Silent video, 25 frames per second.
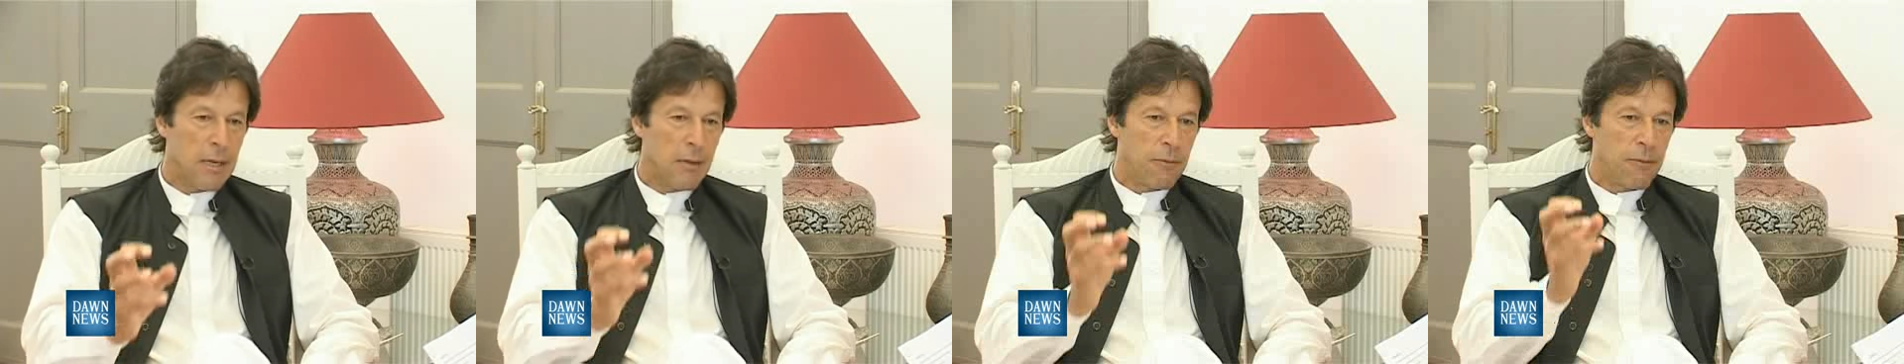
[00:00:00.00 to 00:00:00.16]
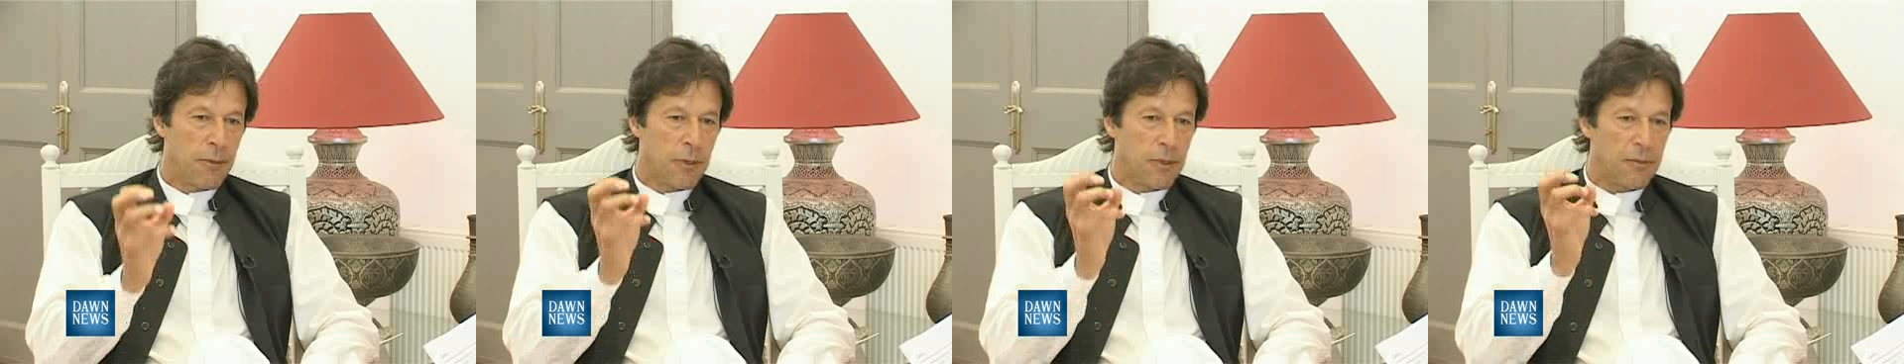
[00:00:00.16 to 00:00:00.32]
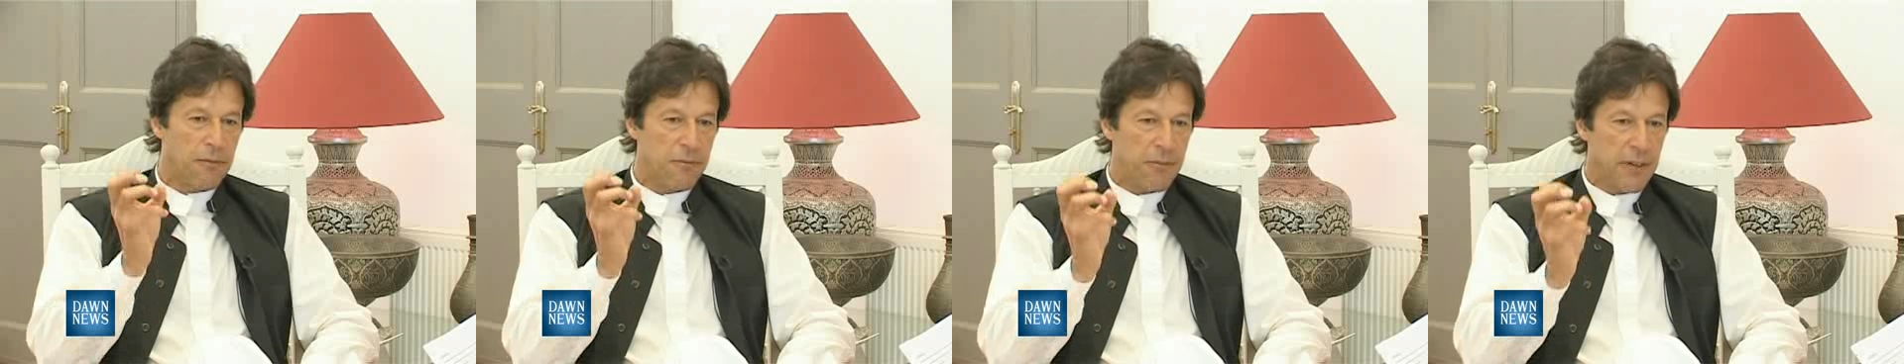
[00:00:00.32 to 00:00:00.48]

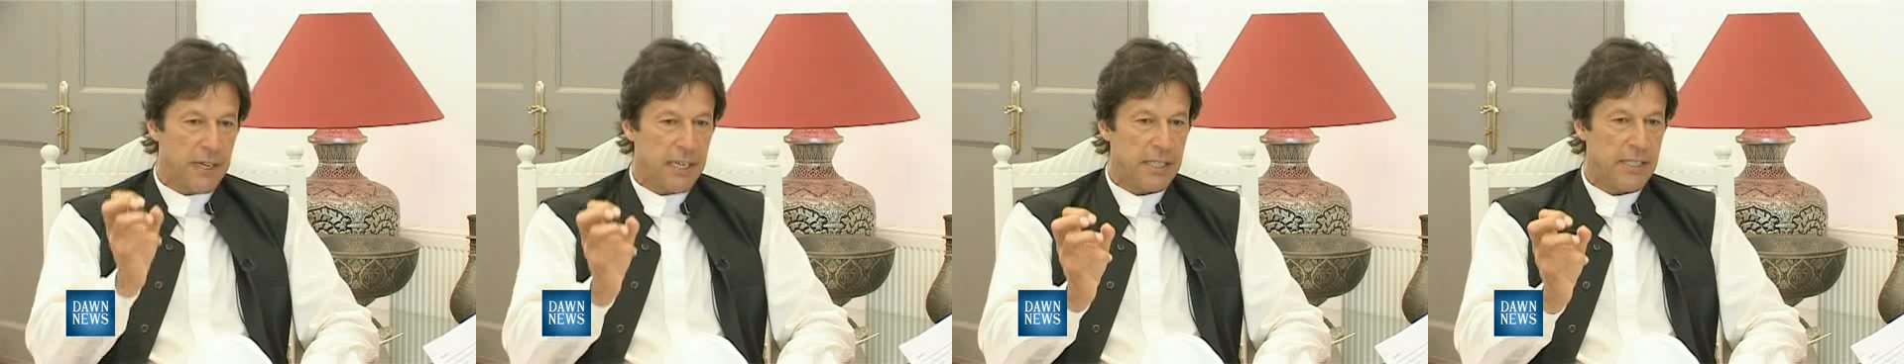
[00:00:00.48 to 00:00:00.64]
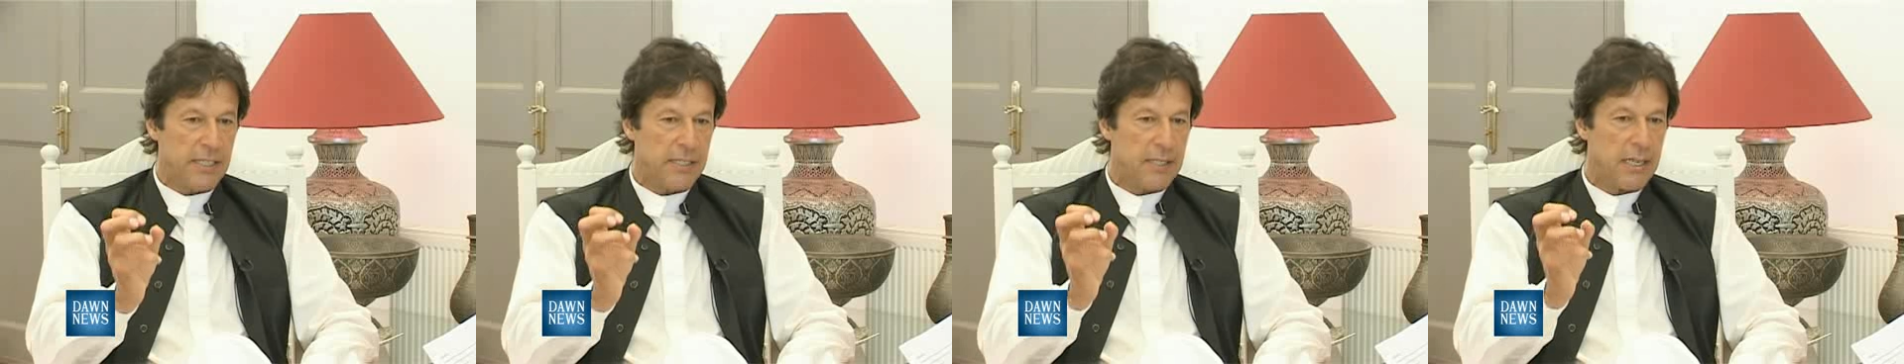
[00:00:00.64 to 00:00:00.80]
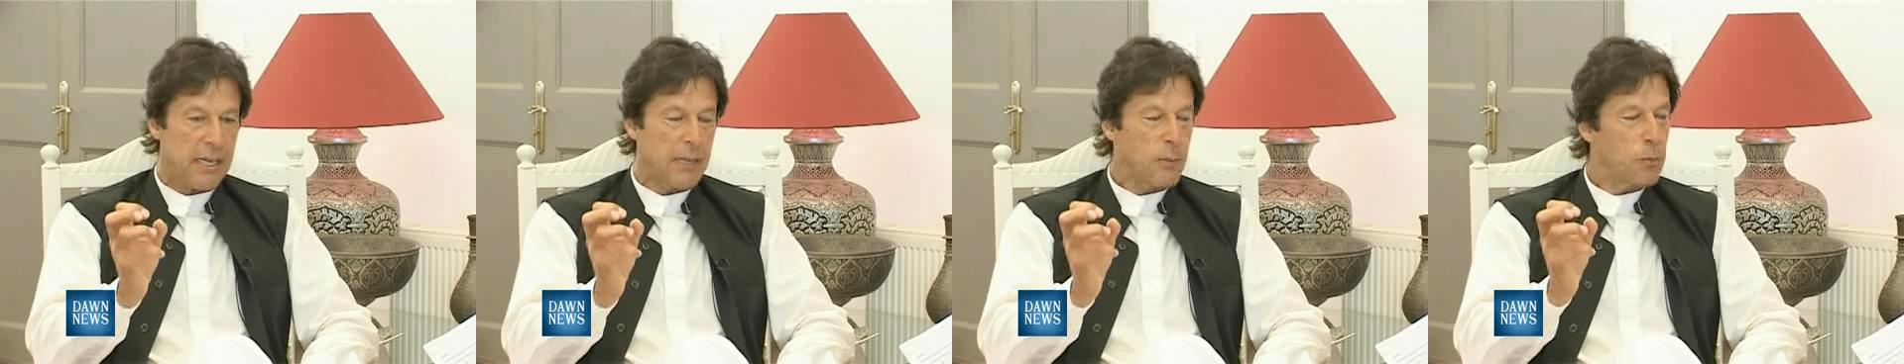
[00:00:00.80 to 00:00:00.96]
for the
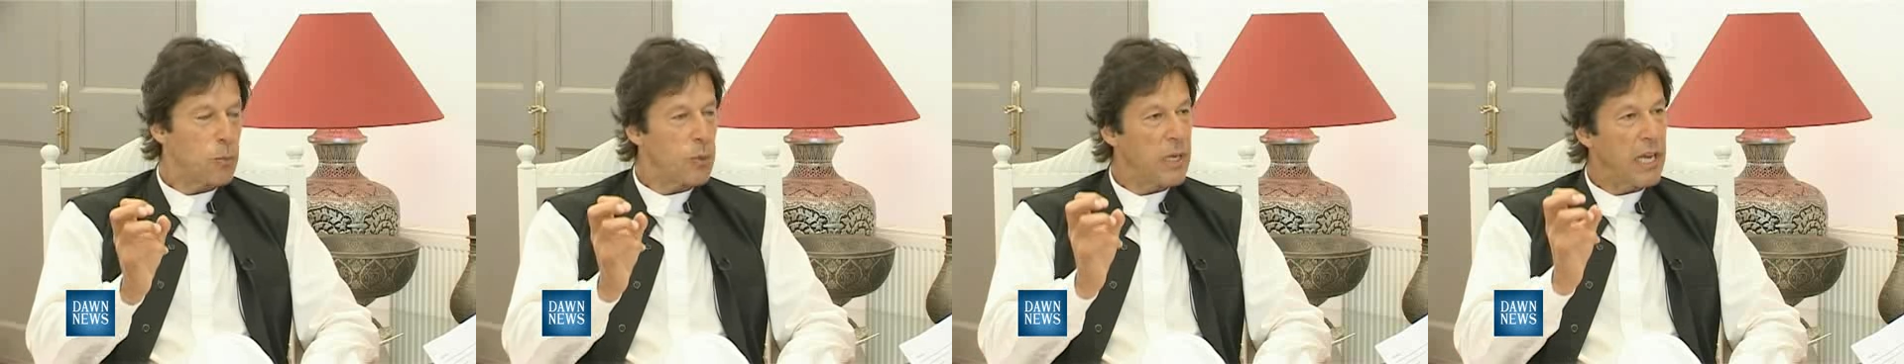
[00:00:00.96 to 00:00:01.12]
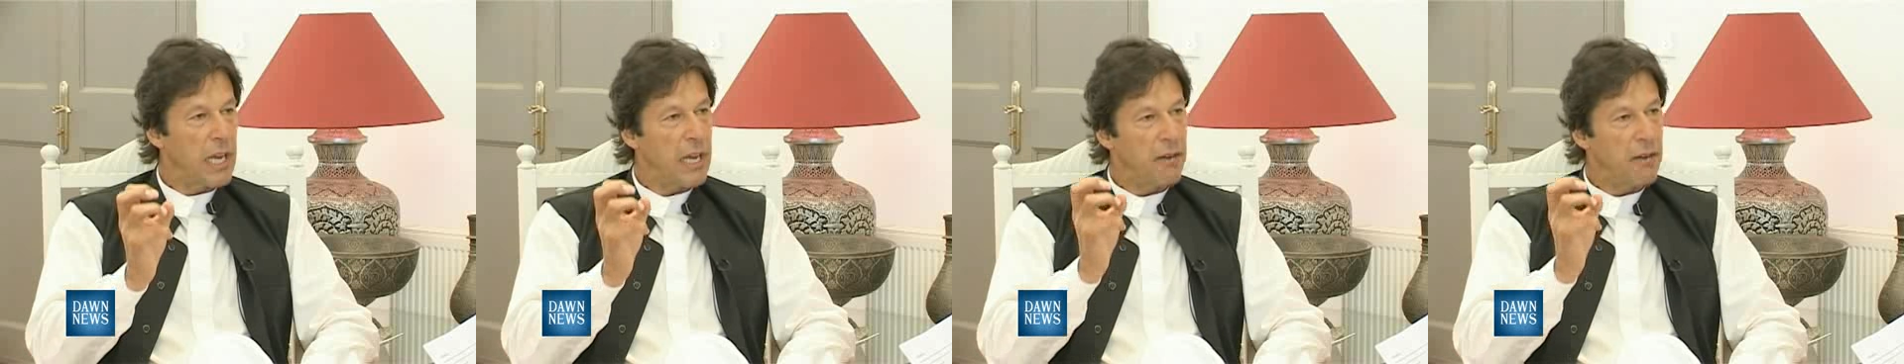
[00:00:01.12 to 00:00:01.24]
first time we